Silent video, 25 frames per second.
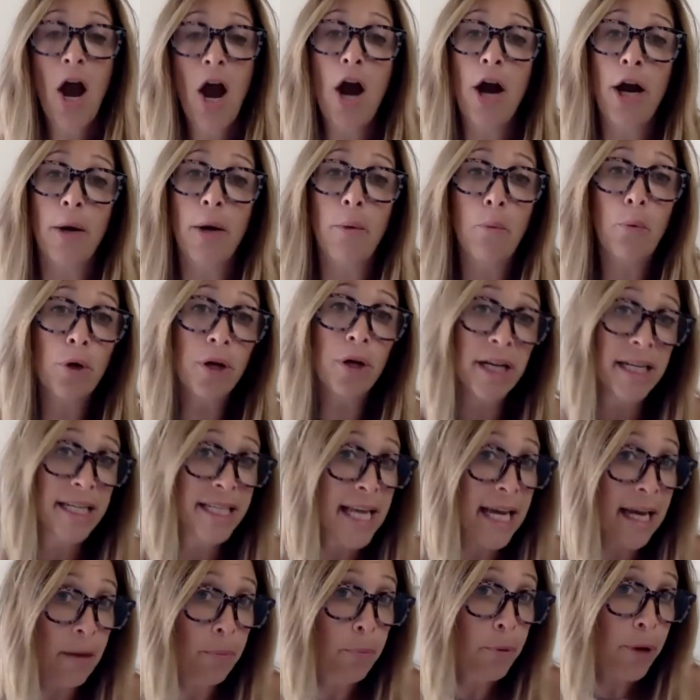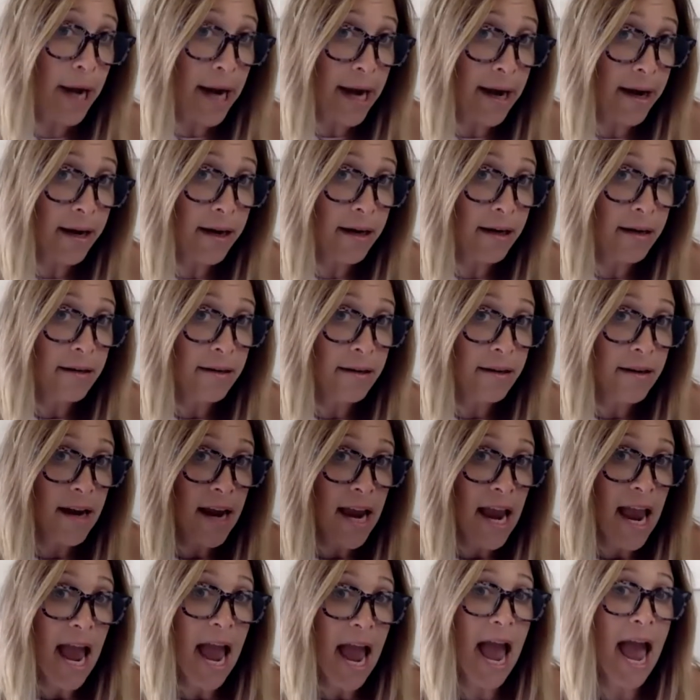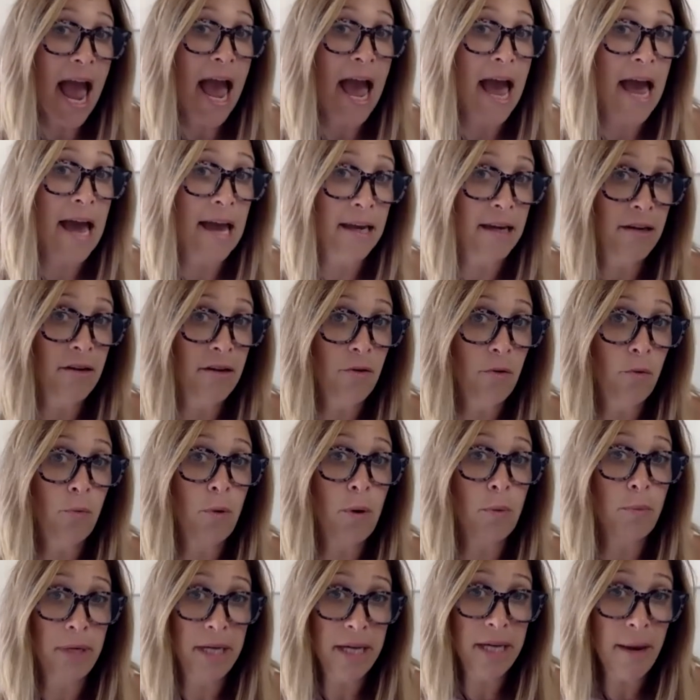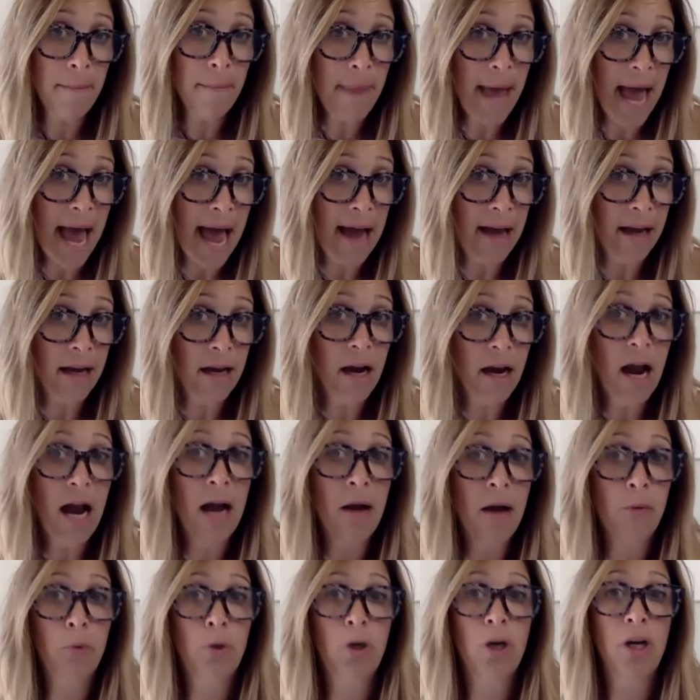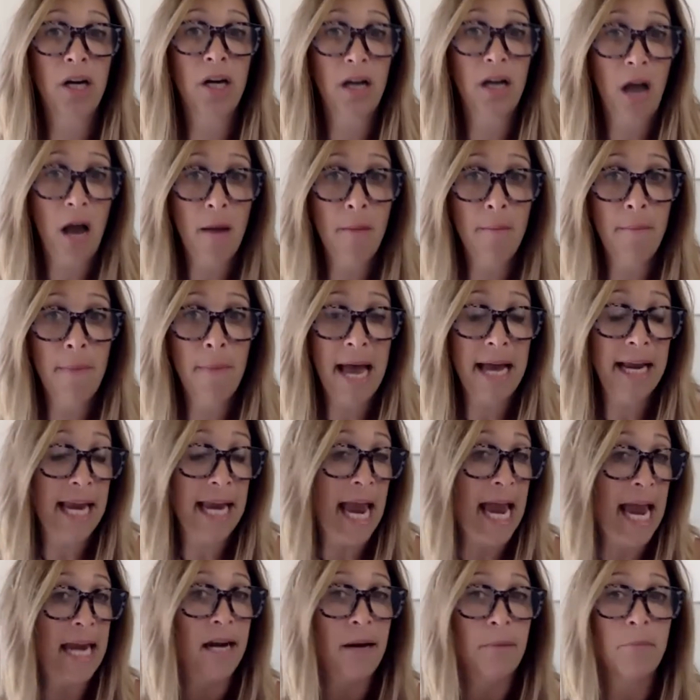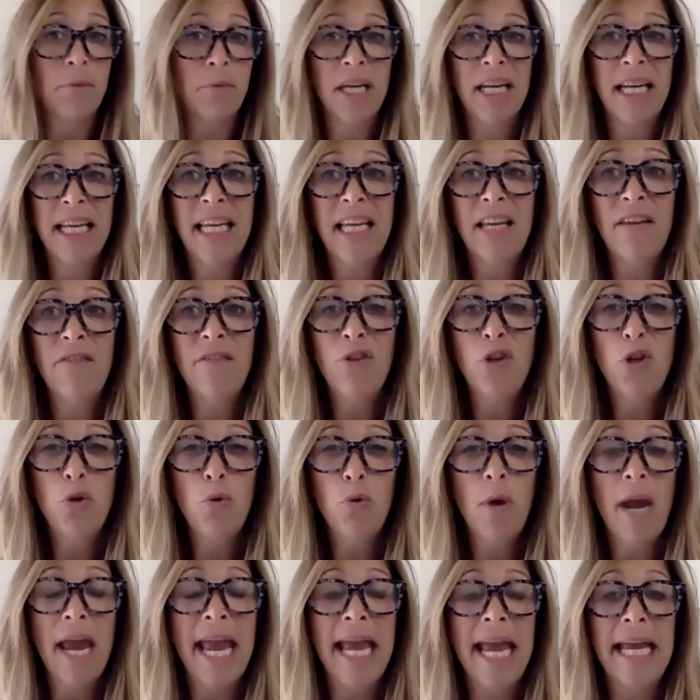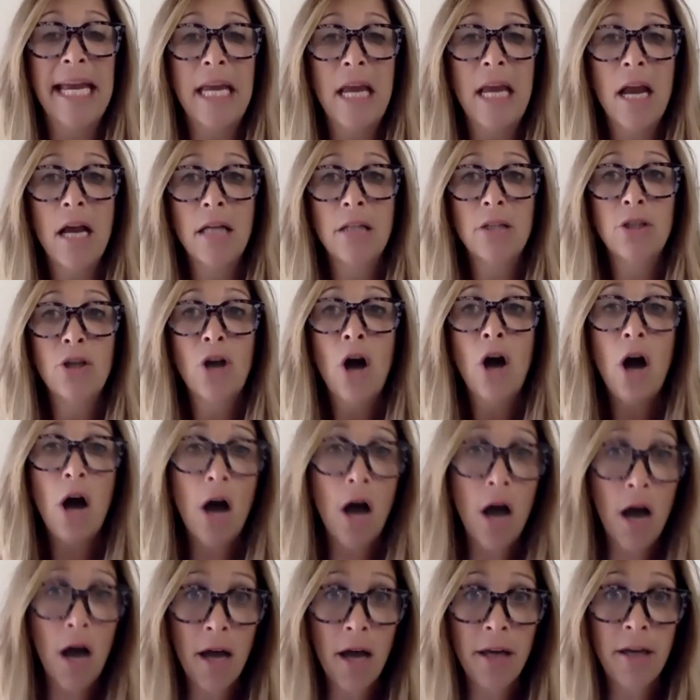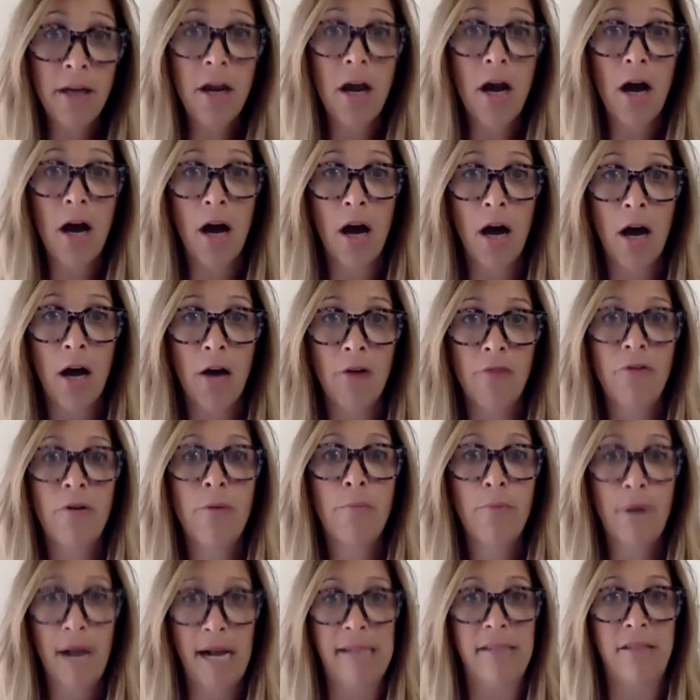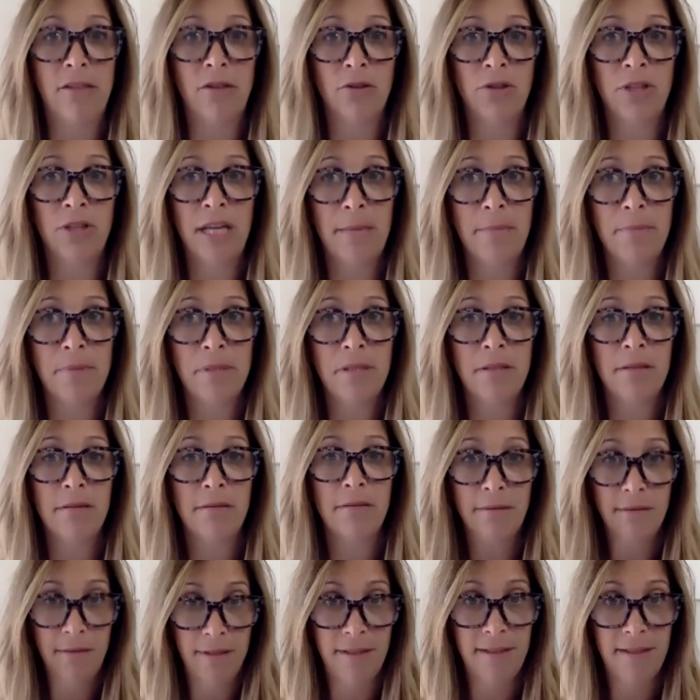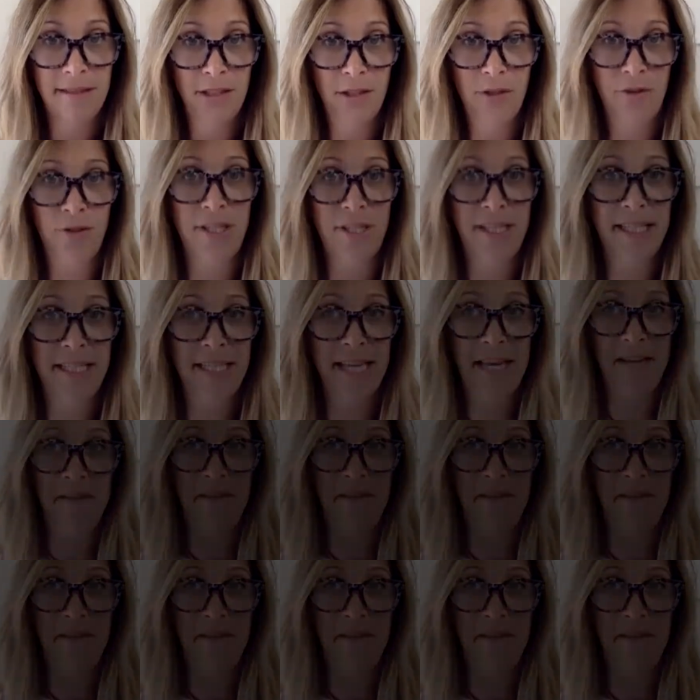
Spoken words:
All right, we're going to take a break. And when we come back, we're going to come back and I'm going to give you a ton of practical tips. So sit tight.